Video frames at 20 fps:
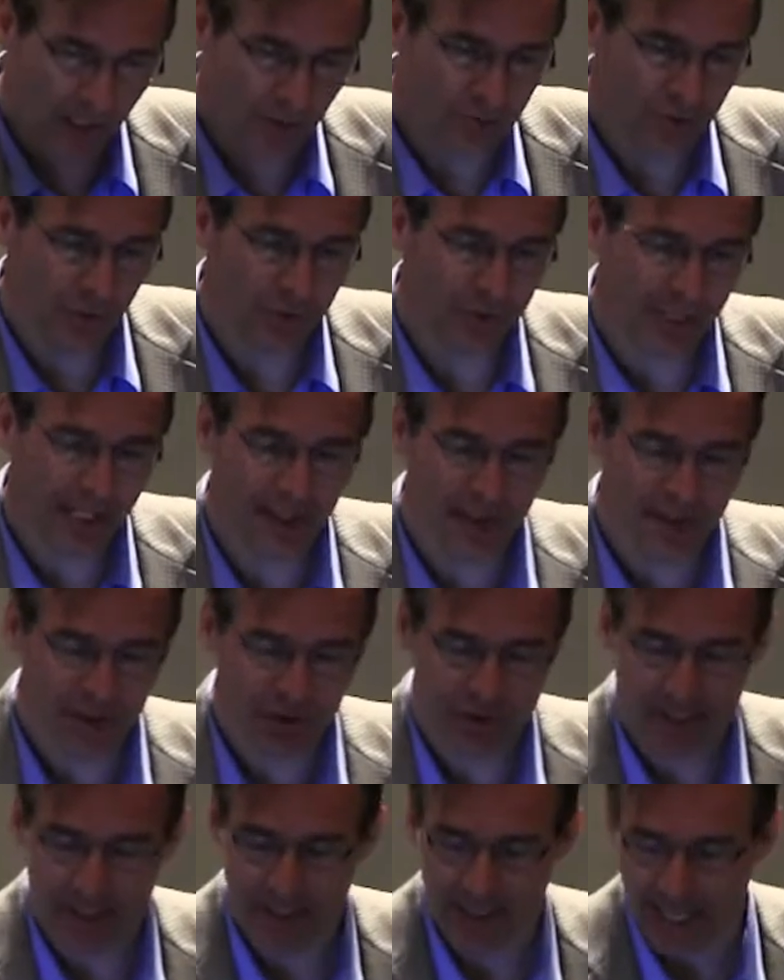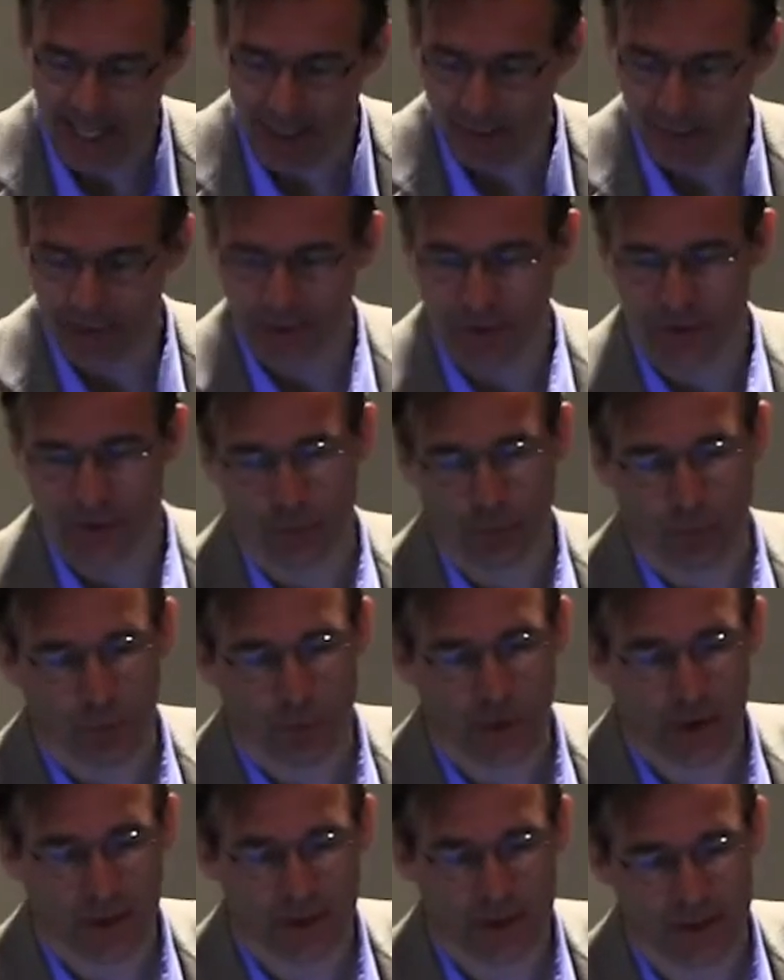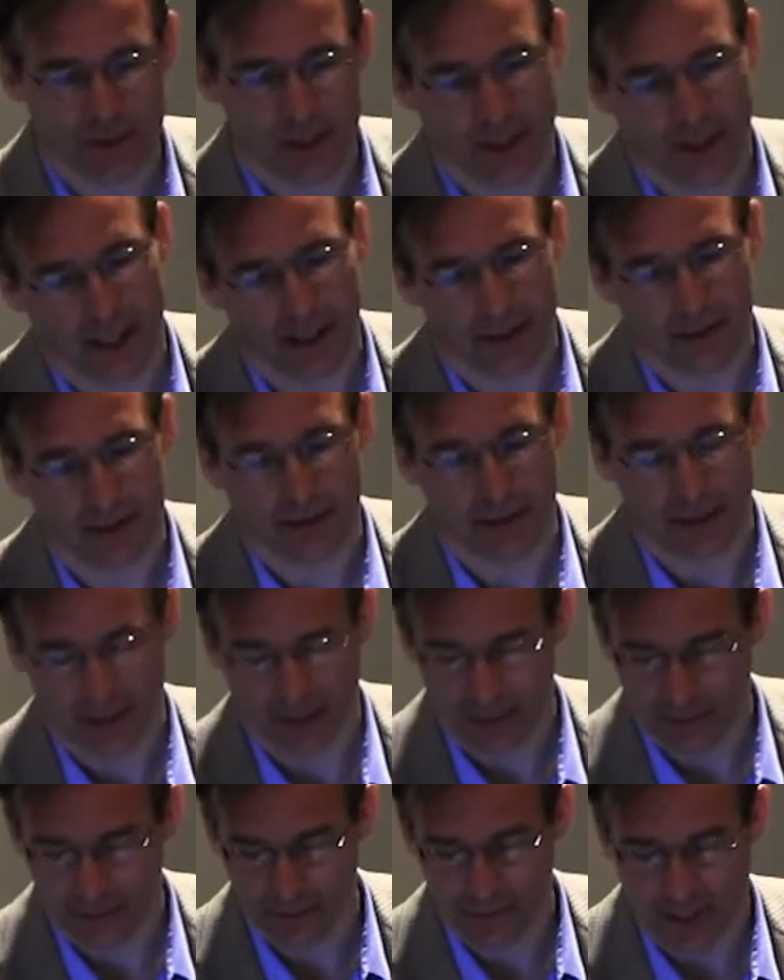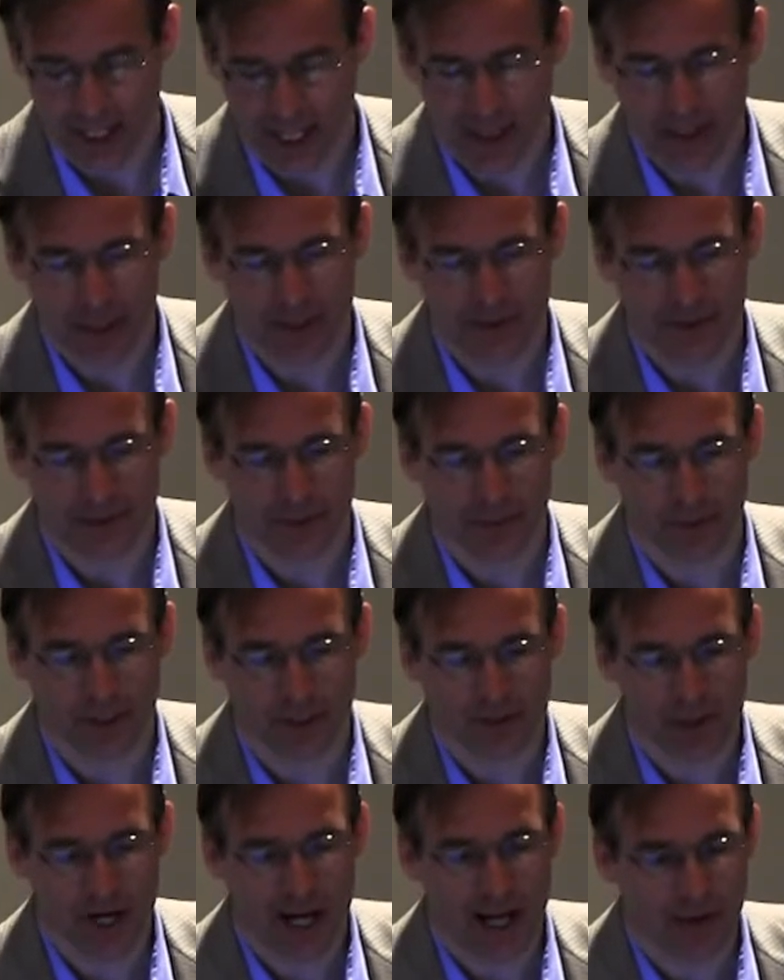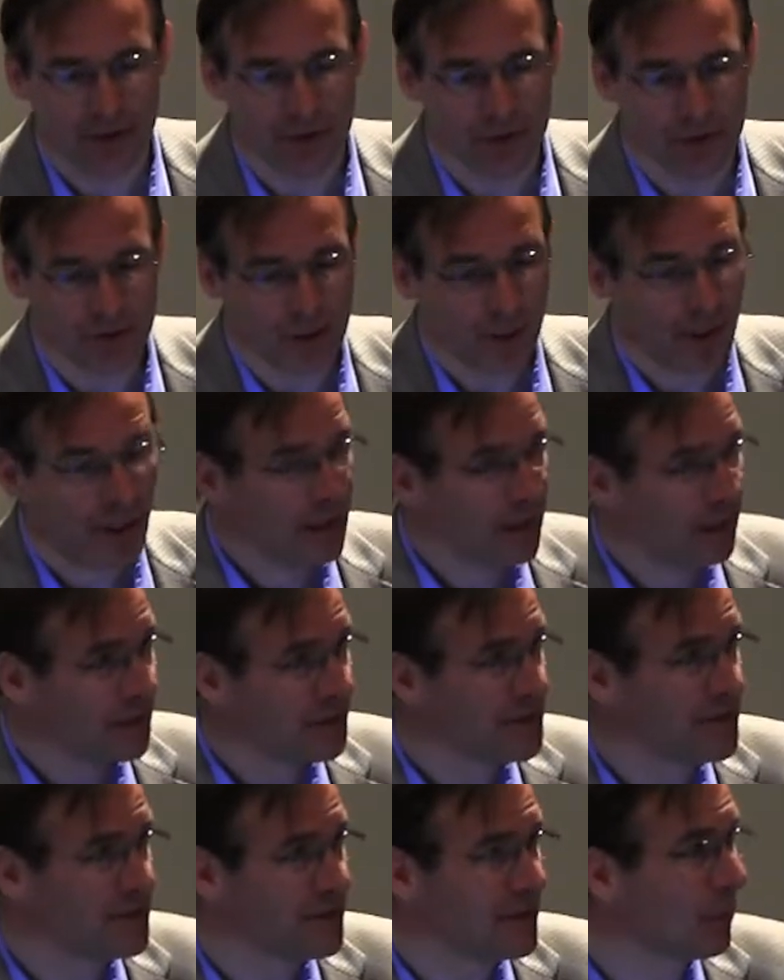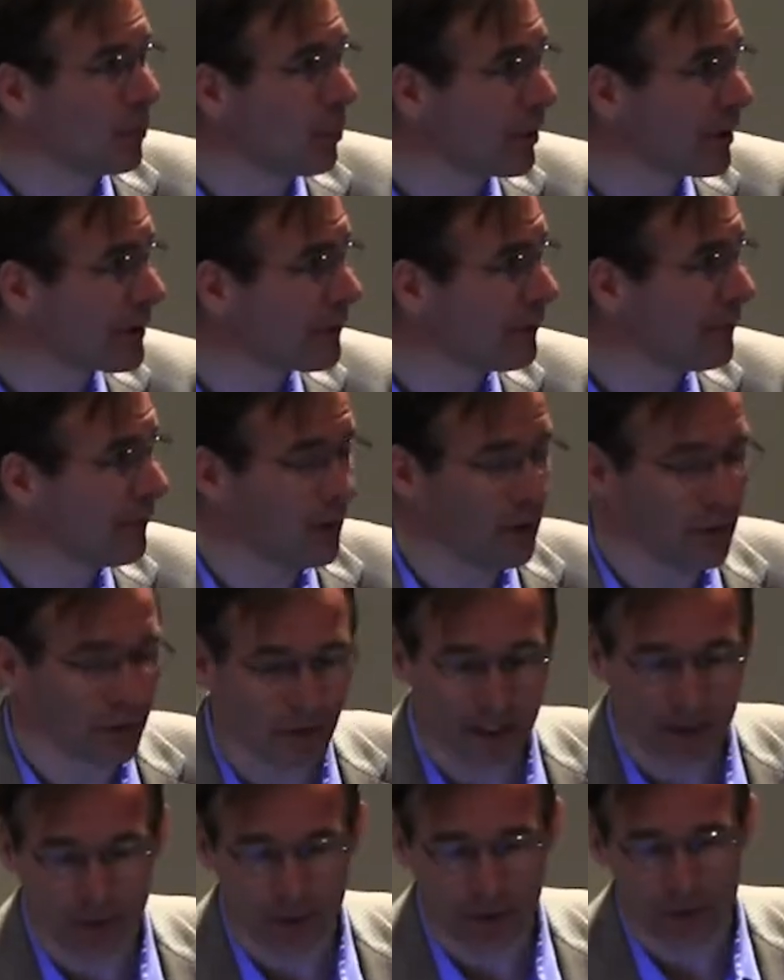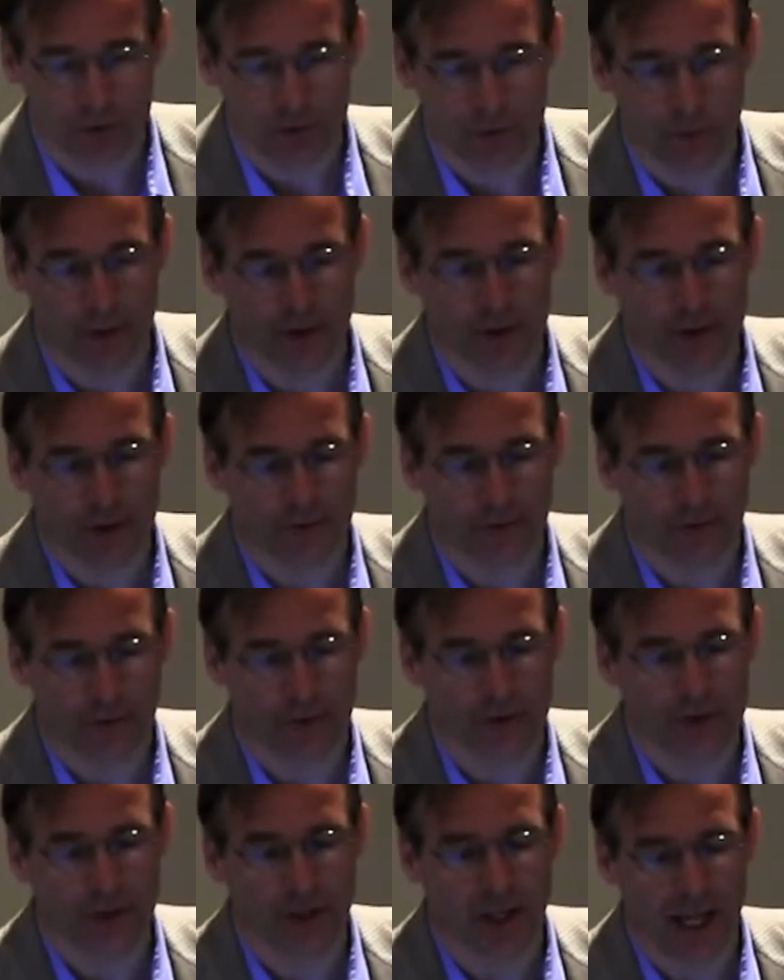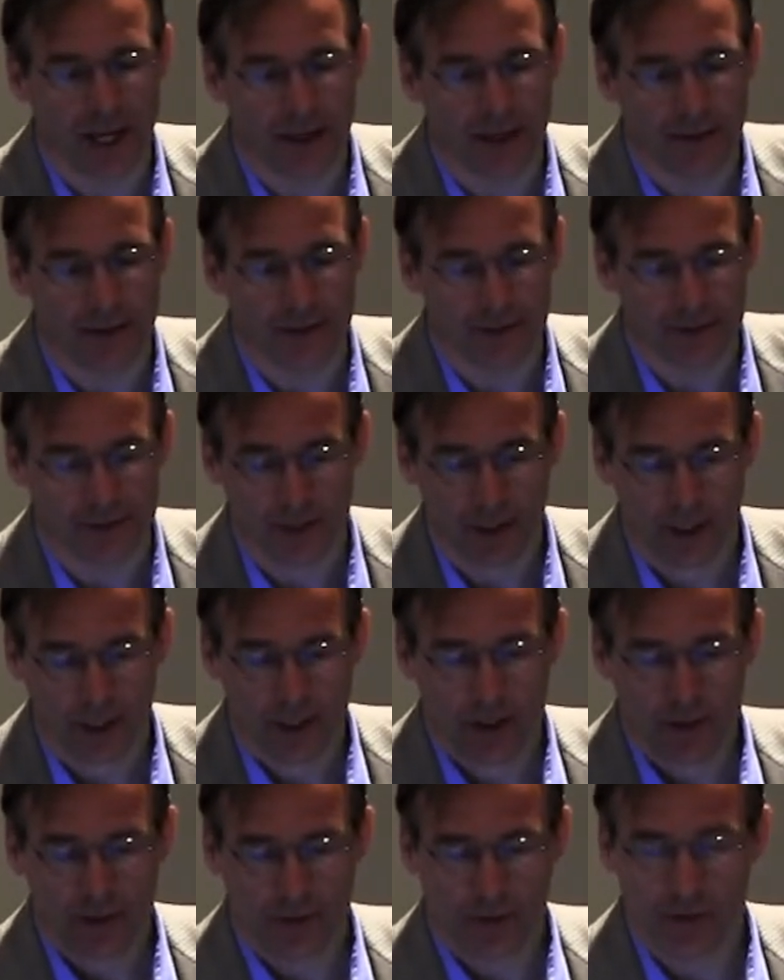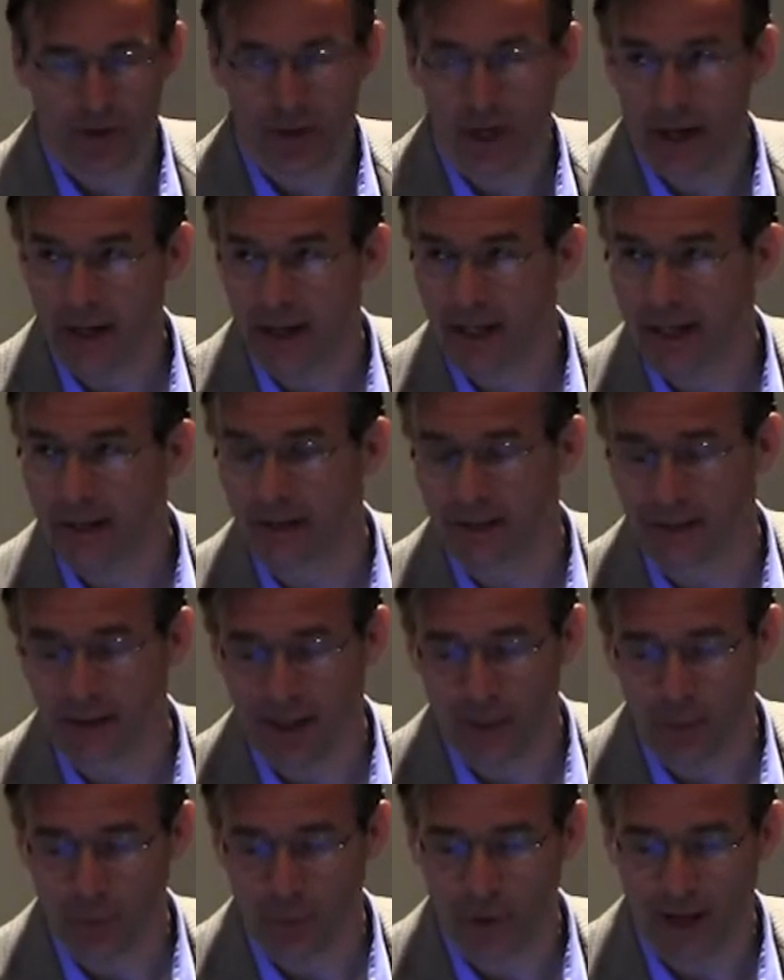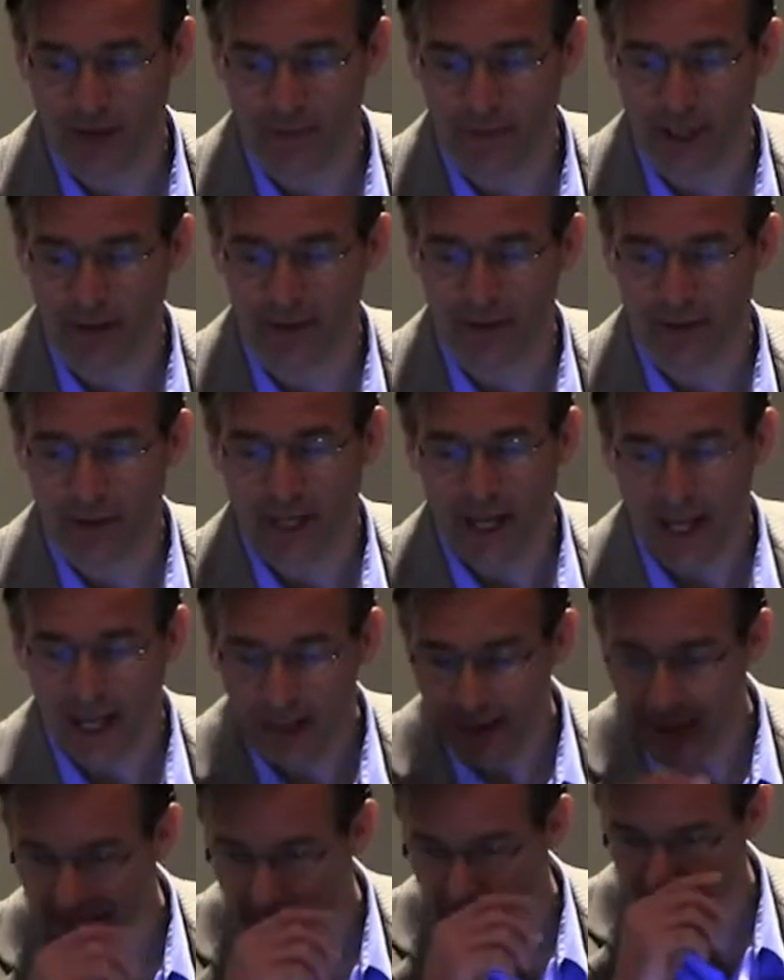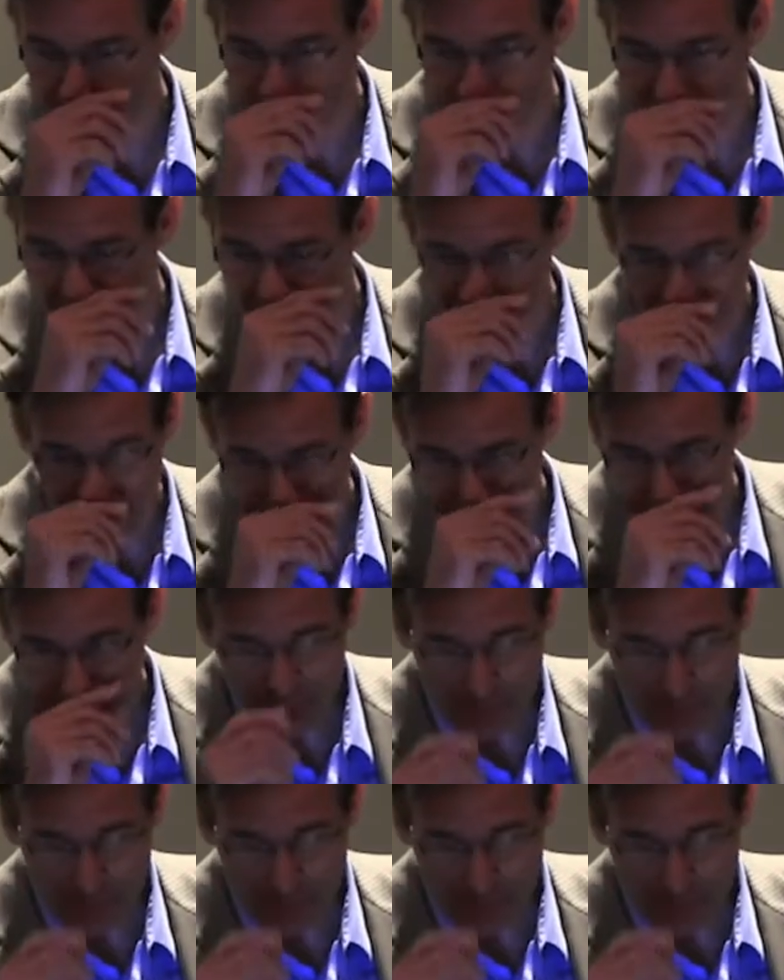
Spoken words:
So to illustrate how this works and to highlight some of the challenges, this is the workflow that goes with an inversion like this. So starting at the top, we have 190 earthquakes.